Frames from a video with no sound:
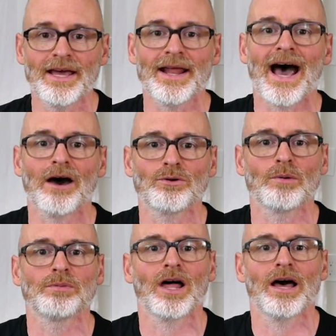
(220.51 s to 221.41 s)
and how to
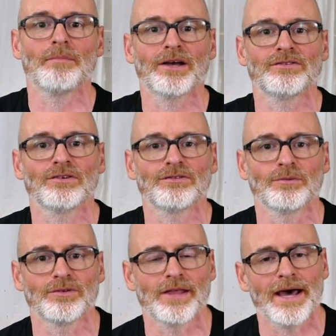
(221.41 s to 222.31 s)
apply my
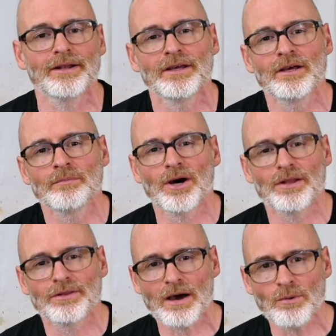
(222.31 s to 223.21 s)
system to that.
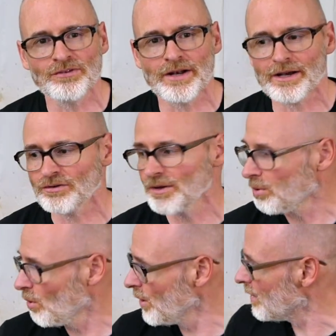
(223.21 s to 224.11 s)
But that wasn't actually the
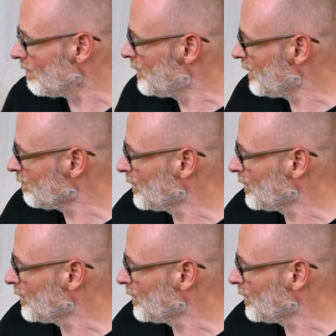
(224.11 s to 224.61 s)
point of this